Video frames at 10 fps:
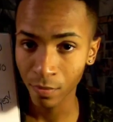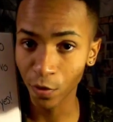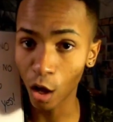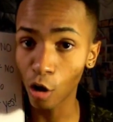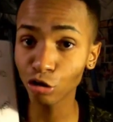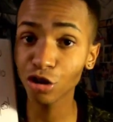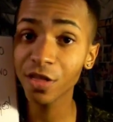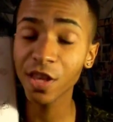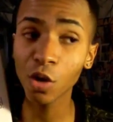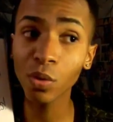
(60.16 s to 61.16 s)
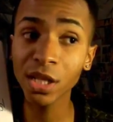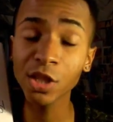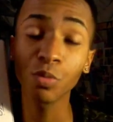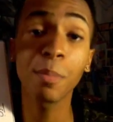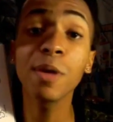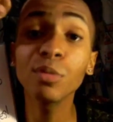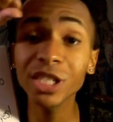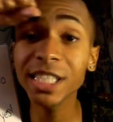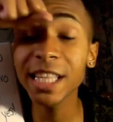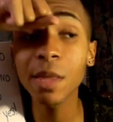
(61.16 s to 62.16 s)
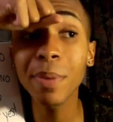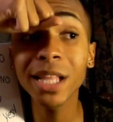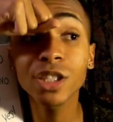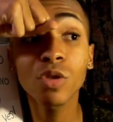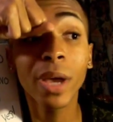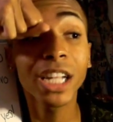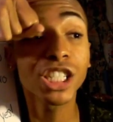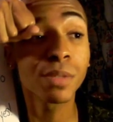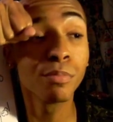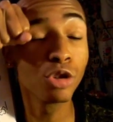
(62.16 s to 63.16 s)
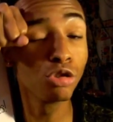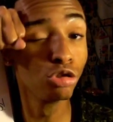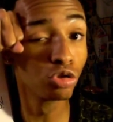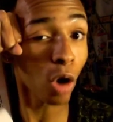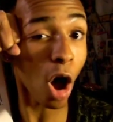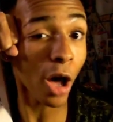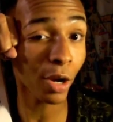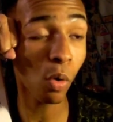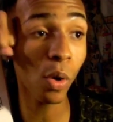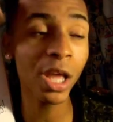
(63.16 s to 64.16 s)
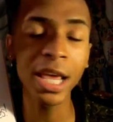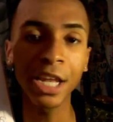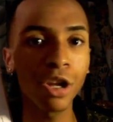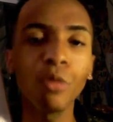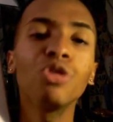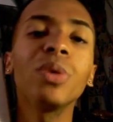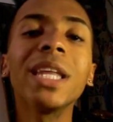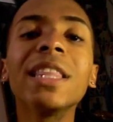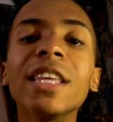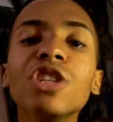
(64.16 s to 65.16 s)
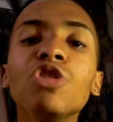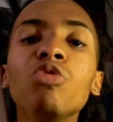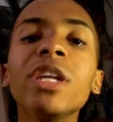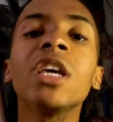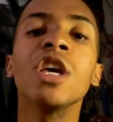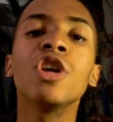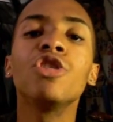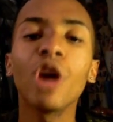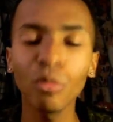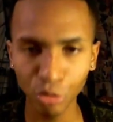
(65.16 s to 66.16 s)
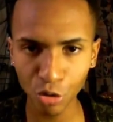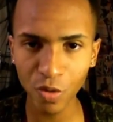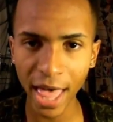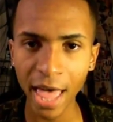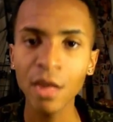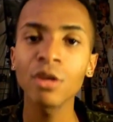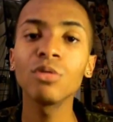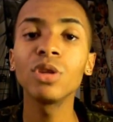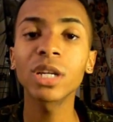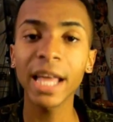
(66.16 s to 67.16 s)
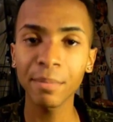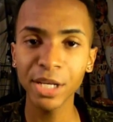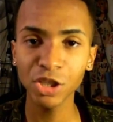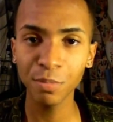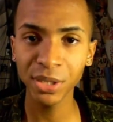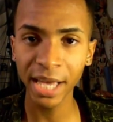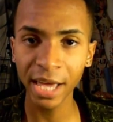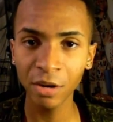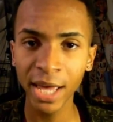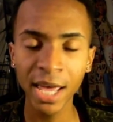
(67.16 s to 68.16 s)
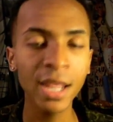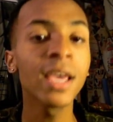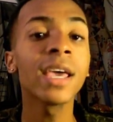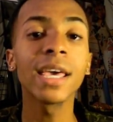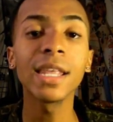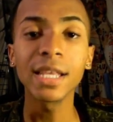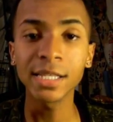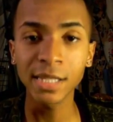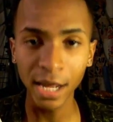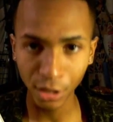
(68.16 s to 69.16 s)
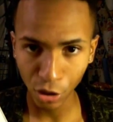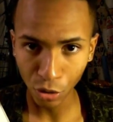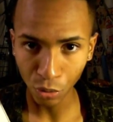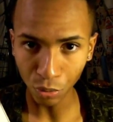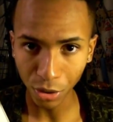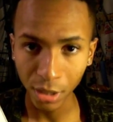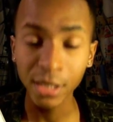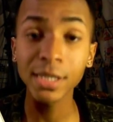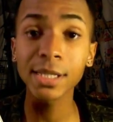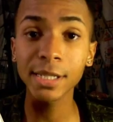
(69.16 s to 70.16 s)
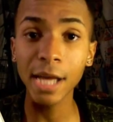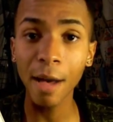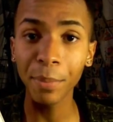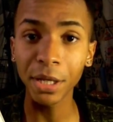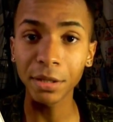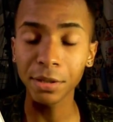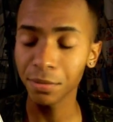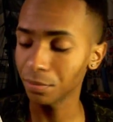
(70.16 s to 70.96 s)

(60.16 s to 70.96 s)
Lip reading: The ultra thick ones where people just get the pencil and just draw it on and don't do anything to it, don't do that. You look like Mr. Potato Head. It is not cute. Stop it.